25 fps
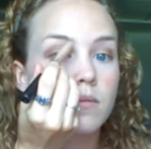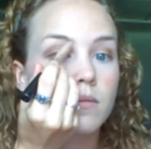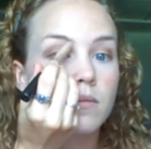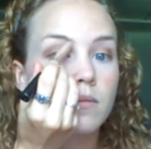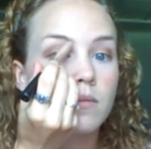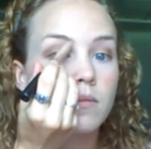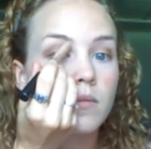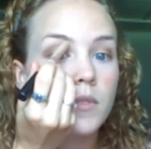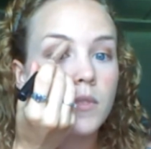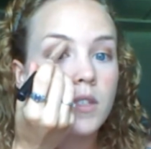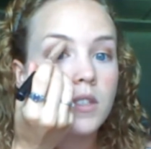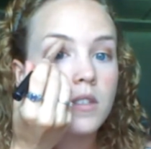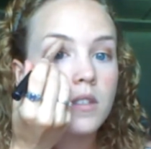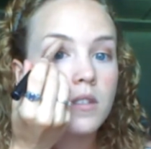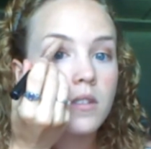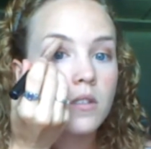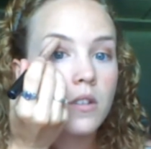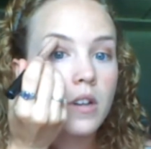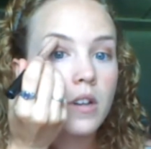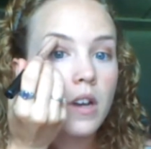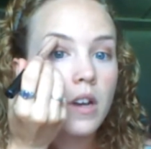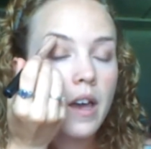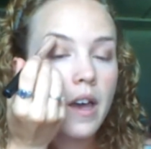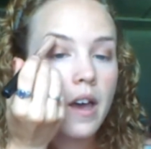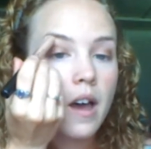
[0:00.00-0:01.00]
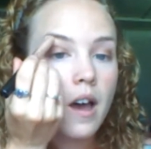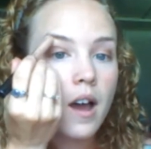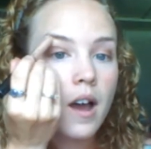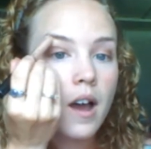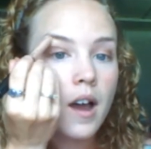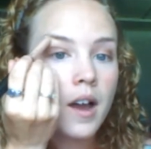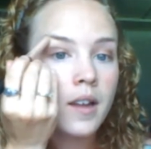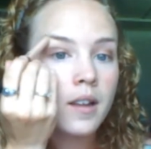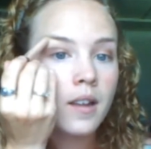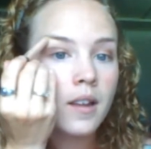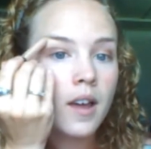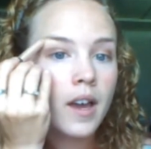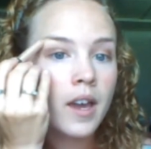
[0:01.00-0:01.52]
This is going to
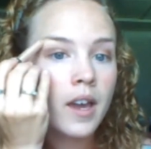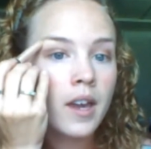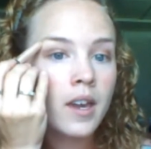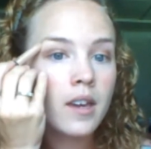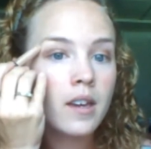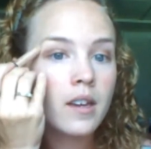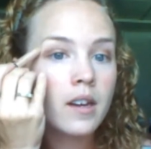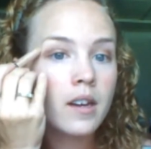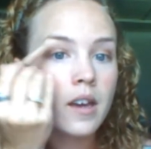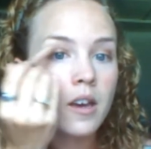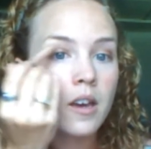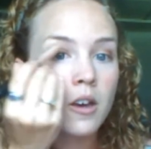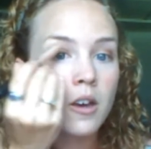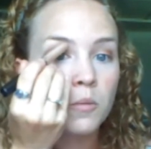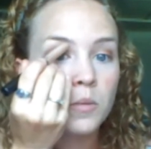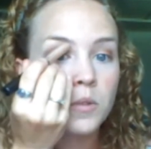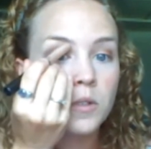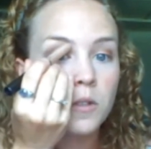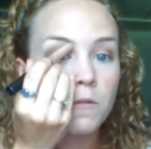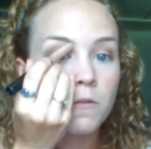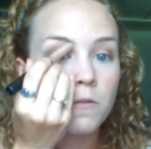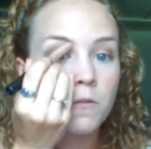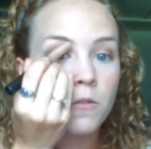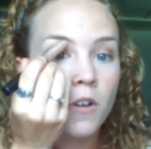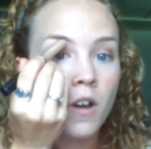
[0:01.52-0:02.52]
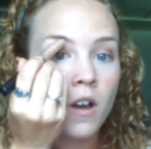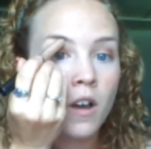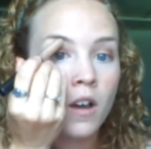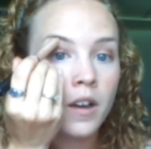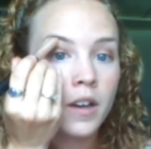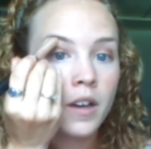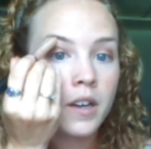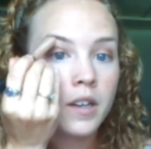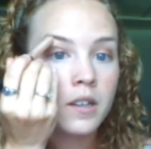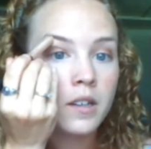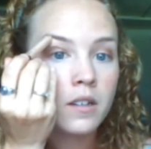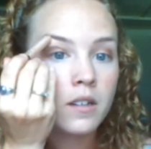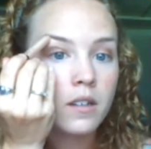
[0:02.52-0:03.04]
highlight and help
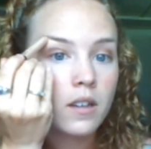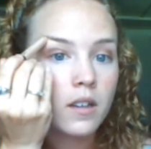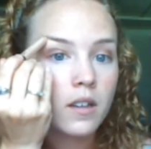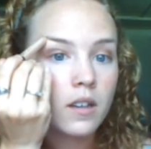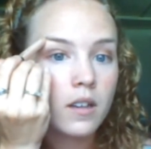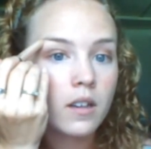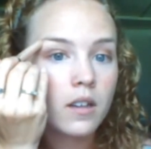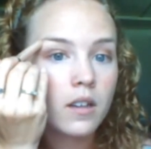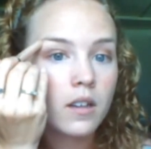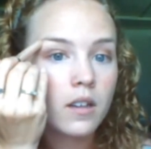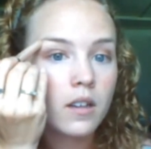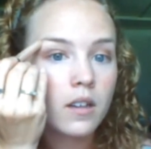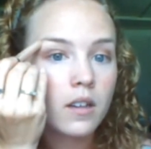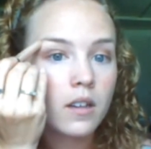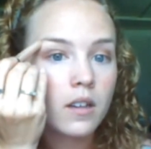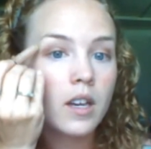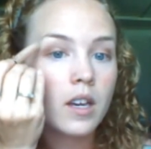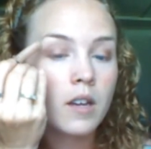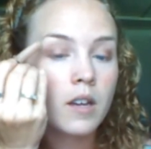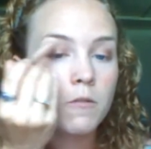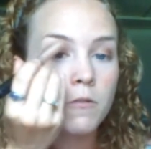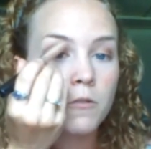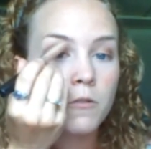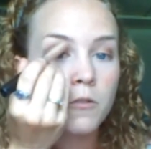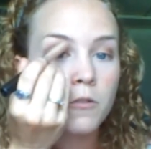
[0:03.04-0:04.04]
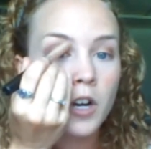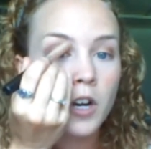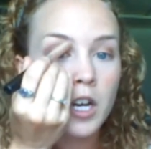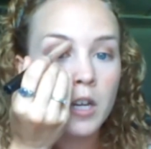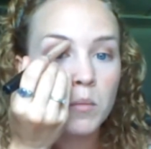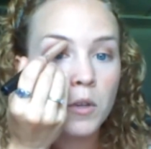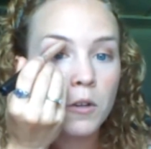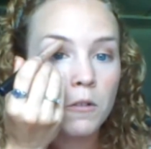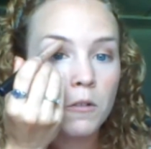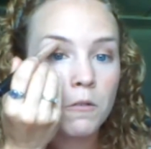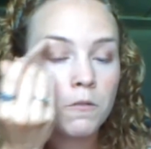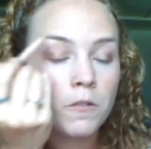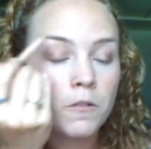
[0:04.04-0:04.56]
define and frame
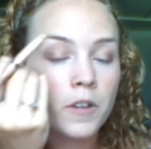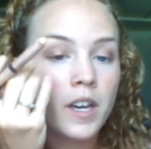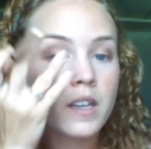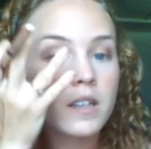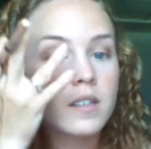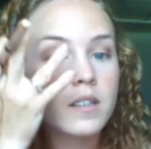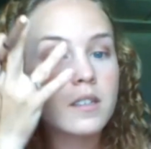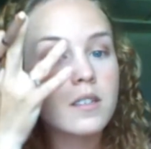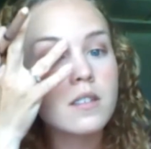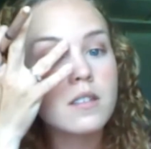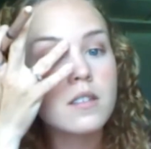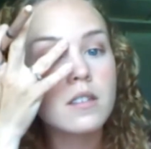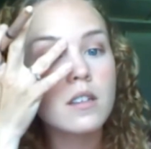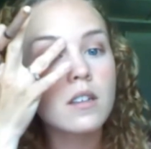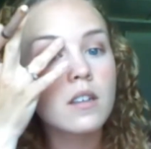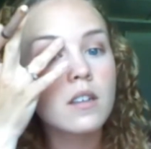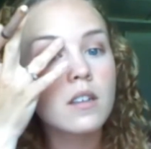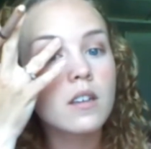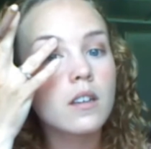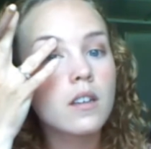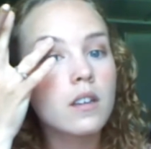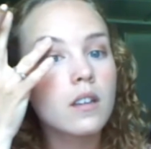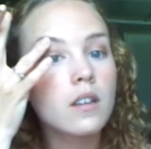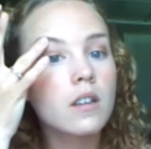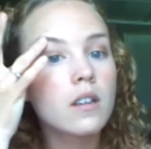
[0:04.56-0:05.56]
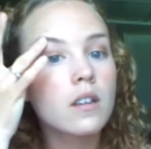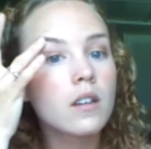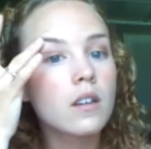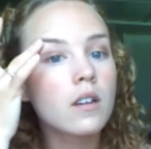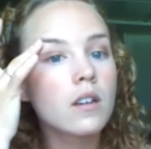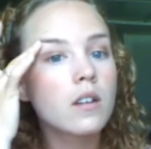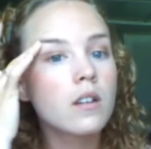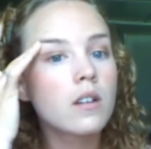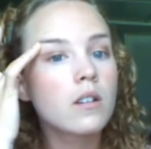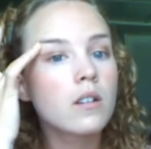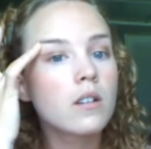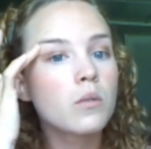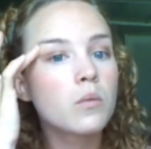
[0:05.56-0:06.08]
your face
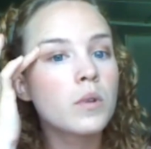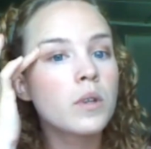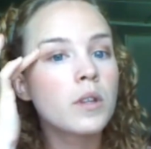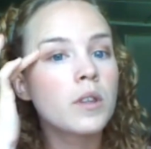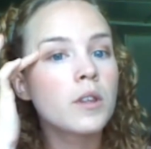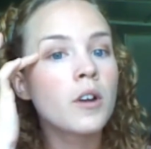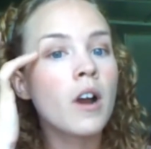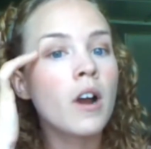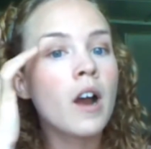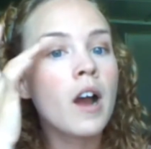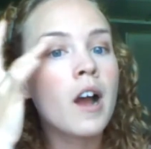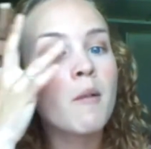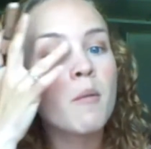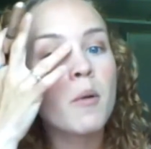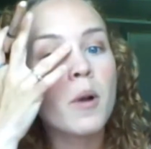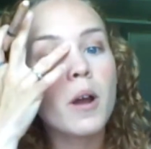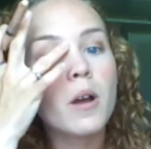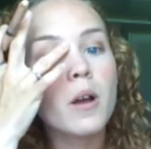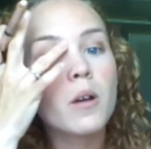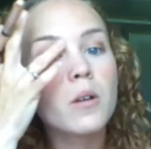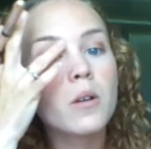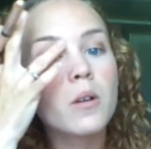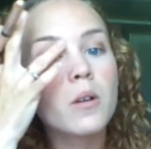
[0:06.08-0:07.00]
with your eyebrows.